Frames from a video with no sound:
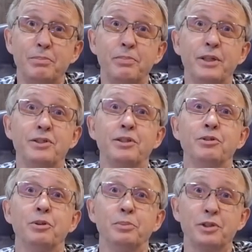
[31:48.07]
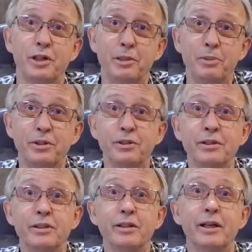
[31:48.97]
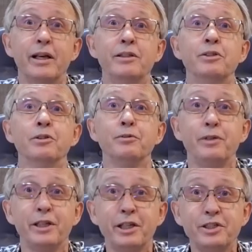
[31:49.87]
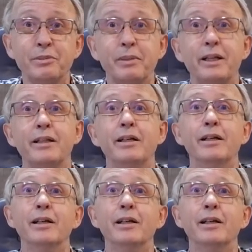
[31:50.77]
press the subscribe button and the notification bell.